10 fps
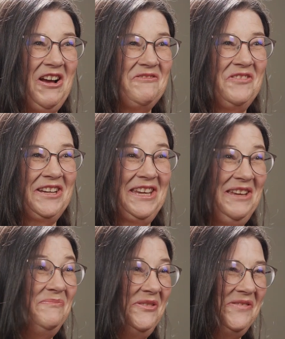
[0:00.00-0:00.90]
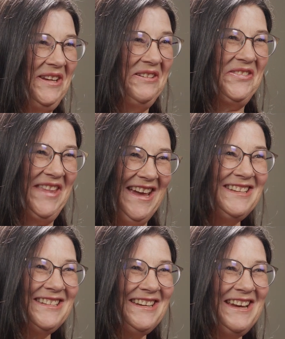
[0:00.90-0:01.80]
I want to keep building on
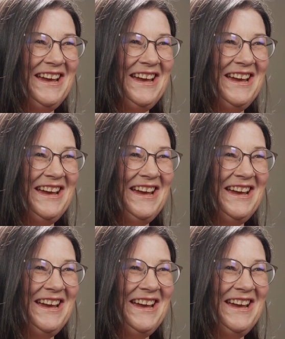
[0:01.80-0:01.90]
that.